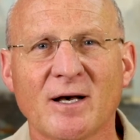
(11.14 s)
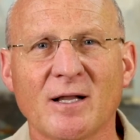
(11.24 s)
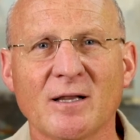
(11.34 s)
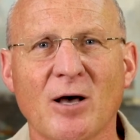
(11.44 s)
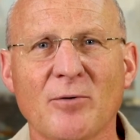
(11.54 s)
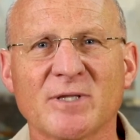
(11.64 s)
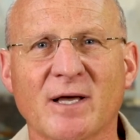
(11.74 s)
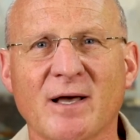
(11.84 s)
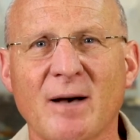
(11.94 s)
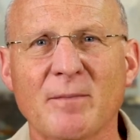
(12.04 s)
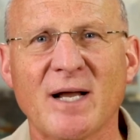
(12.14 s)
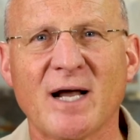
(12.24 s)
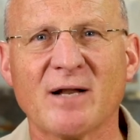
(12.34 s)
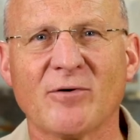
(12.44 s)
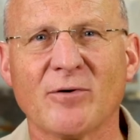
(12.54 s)
along with the
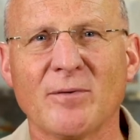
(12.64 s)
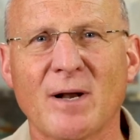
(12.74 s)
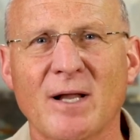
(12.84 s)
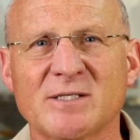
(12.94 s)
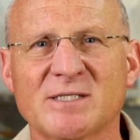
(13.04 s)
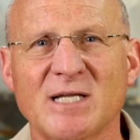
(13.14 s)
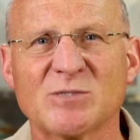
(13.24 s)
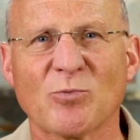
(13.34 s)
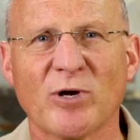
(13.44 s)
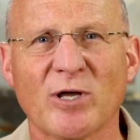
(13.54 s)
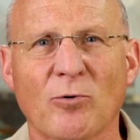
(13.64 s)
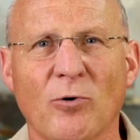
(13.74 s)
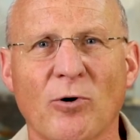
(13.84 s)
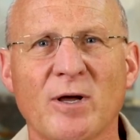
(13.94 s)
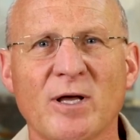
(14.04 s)
Commandant of our United States Marine
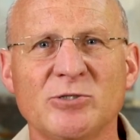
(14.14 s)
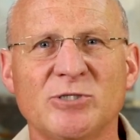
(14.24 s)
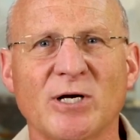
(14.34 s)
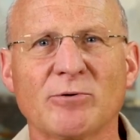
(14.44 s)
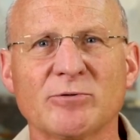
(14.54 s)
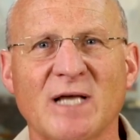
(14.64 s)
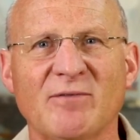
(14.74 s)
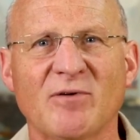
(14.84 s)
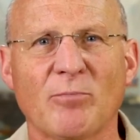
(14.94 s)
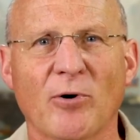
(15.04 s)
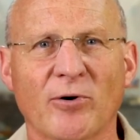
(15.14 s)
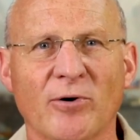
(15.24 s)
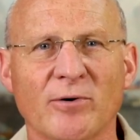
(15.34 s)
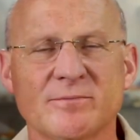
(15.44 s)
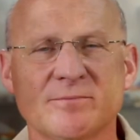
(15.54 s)
Corps, General David Berger.